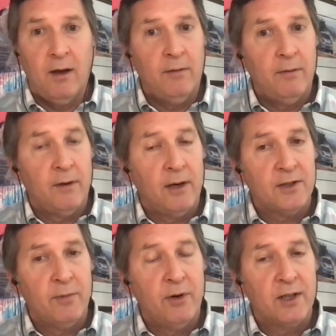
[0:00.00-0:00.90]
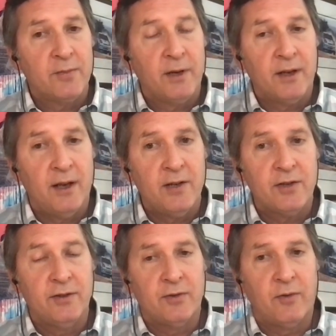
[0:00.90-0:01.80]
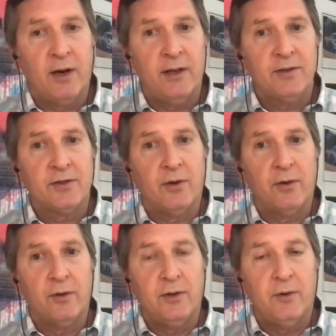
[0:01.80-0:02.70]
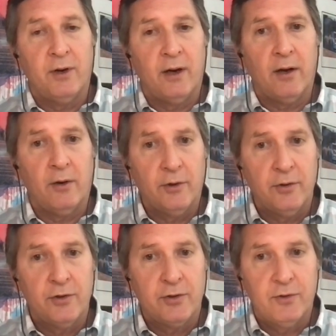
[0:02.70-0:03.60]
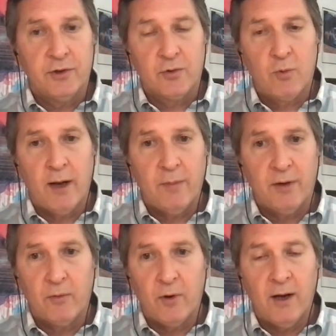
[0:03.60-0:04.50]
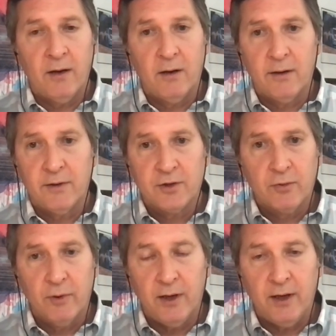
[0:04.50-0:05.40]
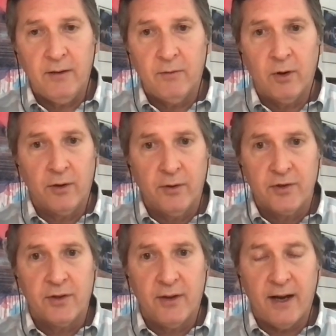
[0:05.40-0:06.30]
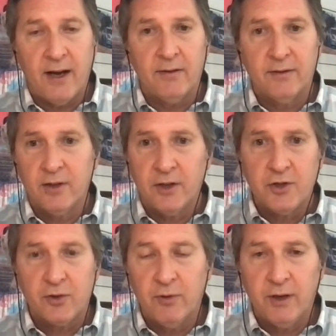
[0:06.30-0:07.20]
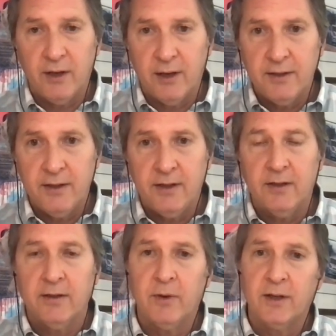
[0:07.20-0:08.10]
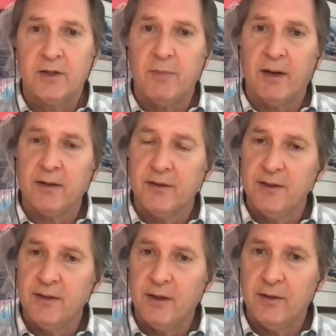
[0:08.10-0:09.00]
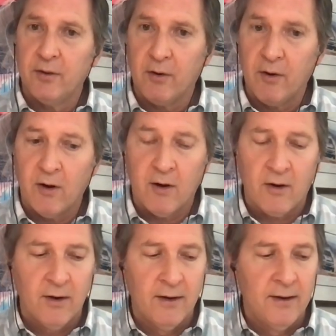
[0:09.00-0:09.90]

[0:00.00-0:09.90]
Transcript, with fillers: and features. customer expectations, right? So you and I are used to swiping right on a screen. We're used to that touch screen idea. We expect to see that in our car.